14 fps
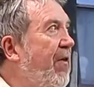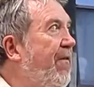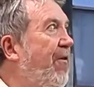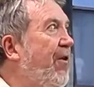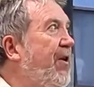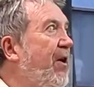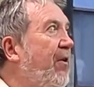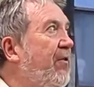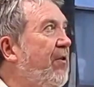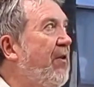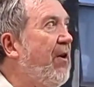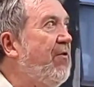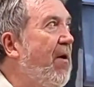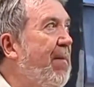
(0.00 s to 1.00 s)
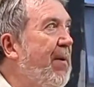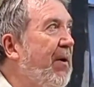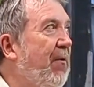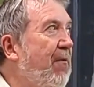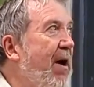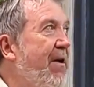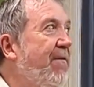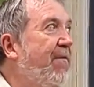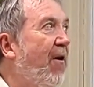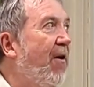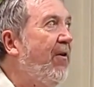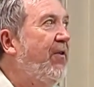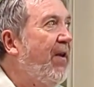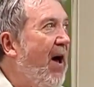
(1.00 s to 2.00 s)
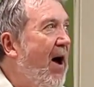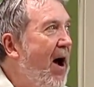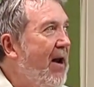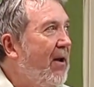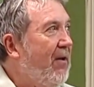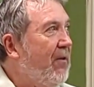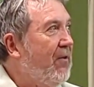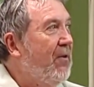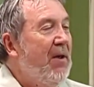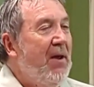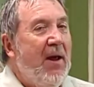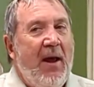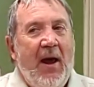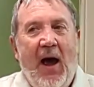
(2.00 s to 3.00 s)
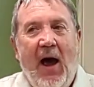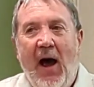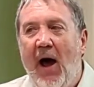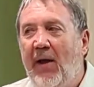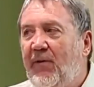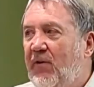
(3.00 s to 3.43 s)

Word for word: foothills and the tropical rainforest of the highlands. At the